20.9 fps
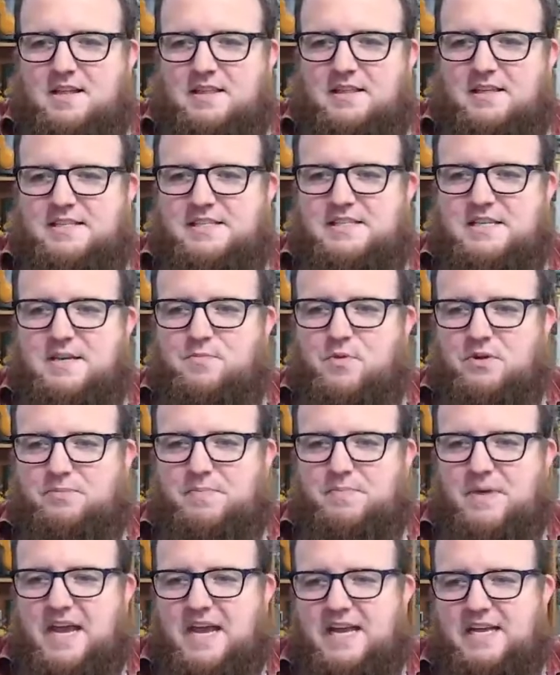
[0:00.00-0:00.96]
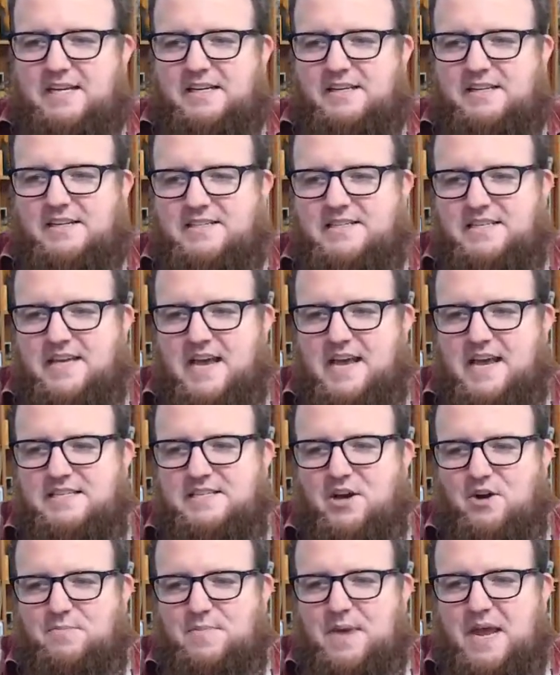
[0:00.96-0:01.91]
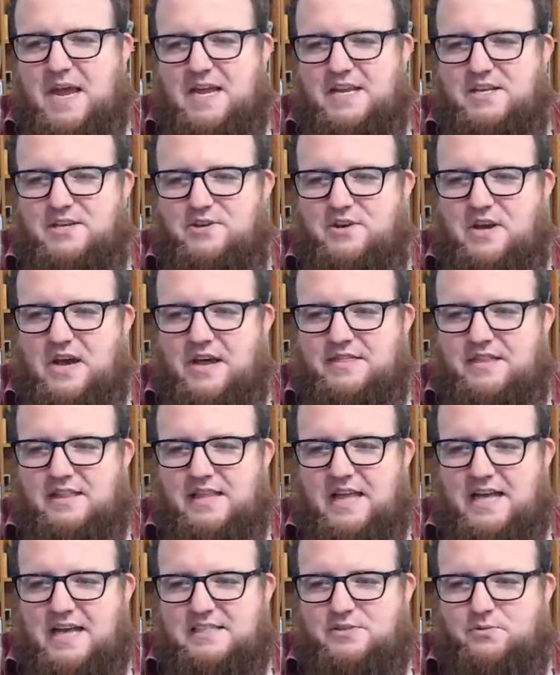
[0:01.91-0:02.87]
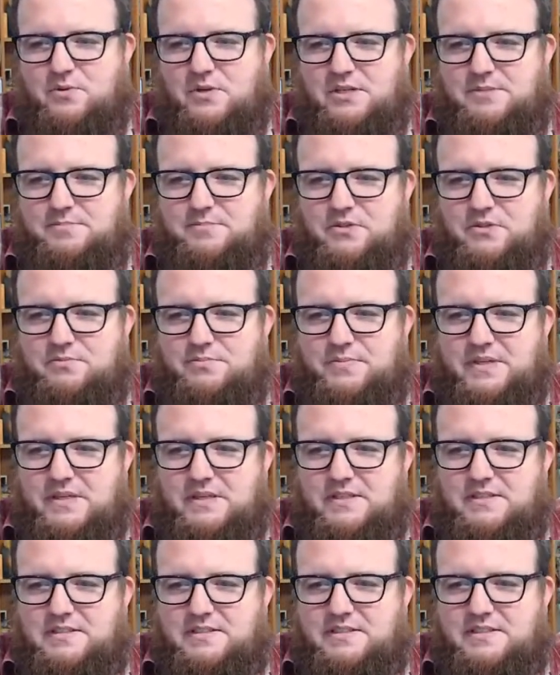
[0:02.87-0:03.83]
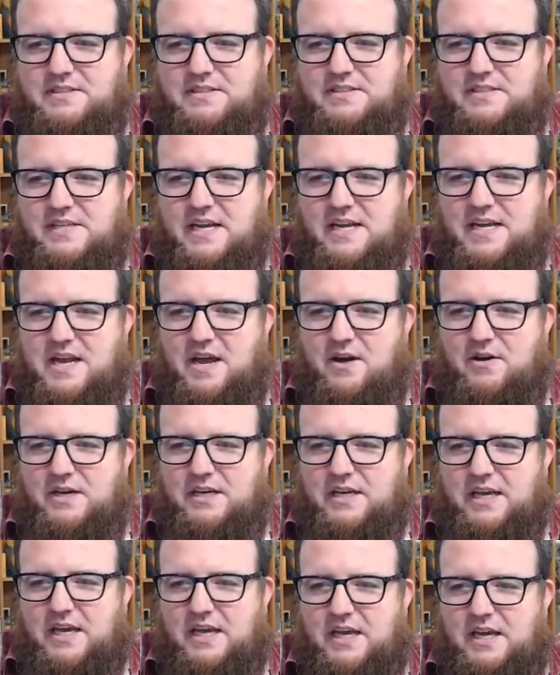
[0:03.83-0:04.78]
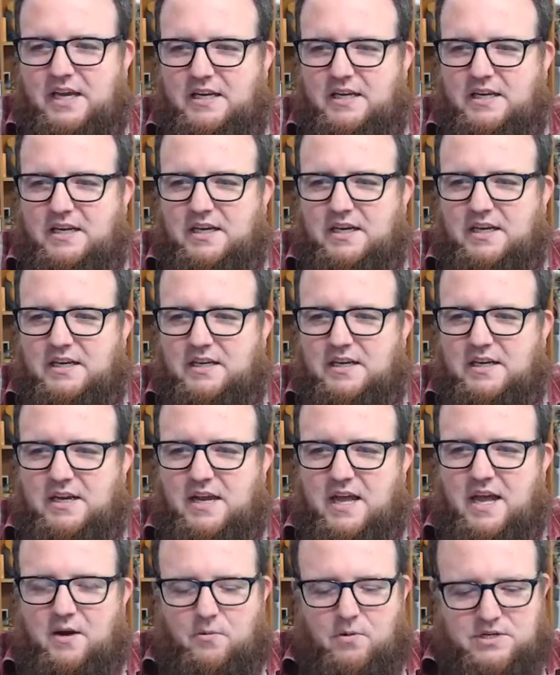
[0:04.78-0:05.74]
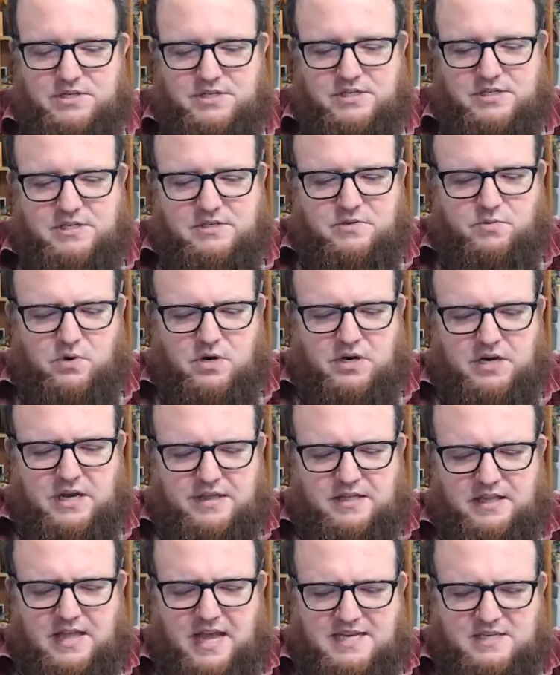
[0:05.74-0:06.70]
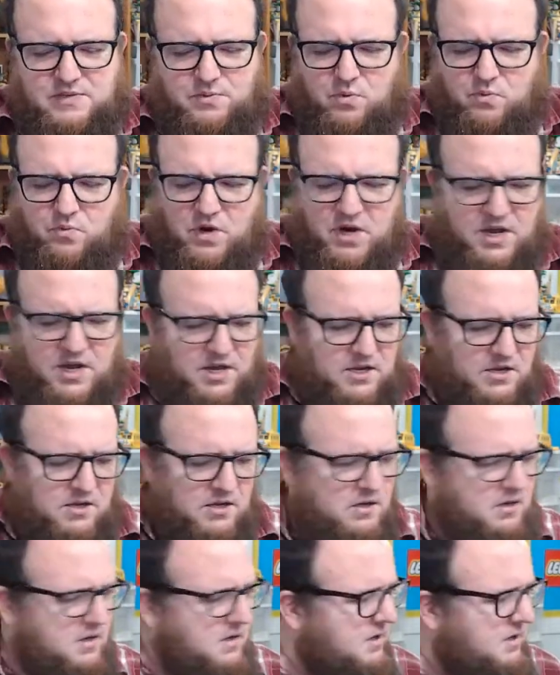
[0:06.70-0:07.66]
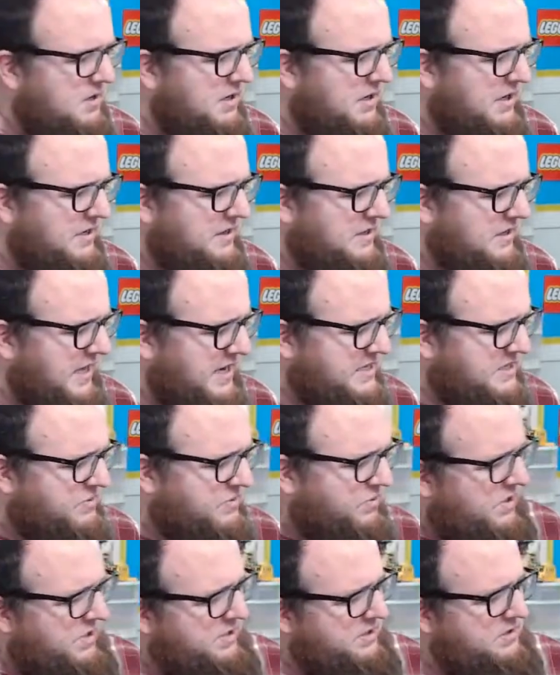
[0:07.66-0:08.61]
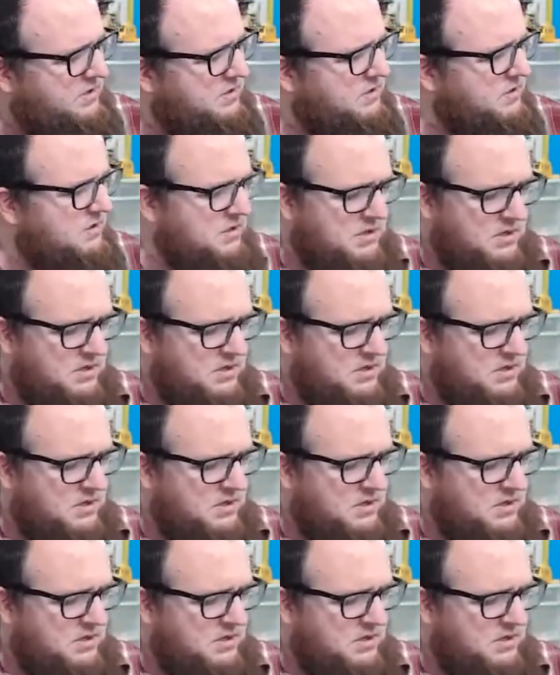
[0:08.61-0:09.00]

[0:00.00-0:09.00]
Let's see, Brickman says, oh man, you got the last one, Boone Builds. Dang, now I can't get it at Washington Square. Got the last one what? Got the last one.